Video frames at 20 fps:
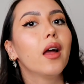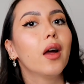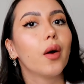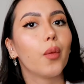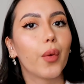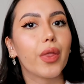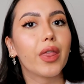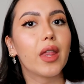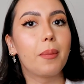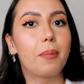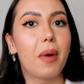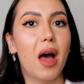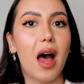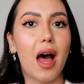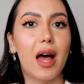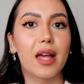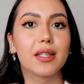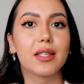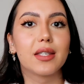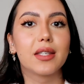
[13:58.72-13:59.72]
when they
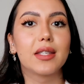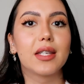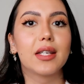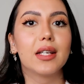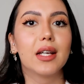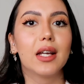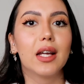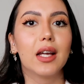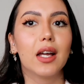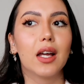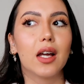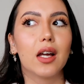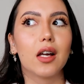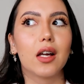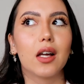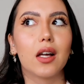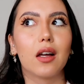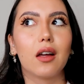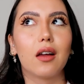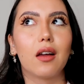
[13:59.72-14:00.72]
passed,
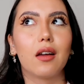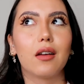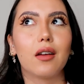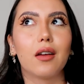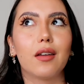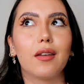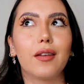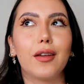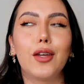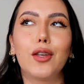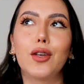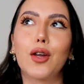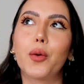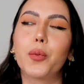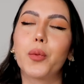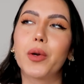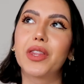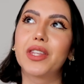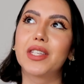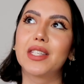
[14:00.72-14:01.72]
you know,
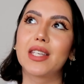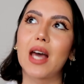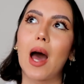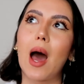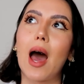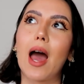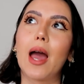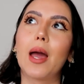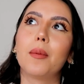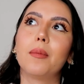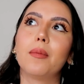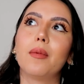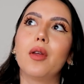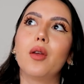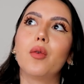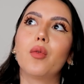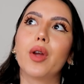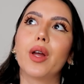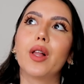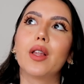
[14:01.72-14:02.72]
with time
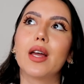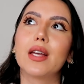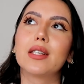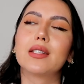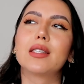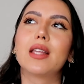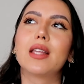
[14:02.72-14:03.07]
you realize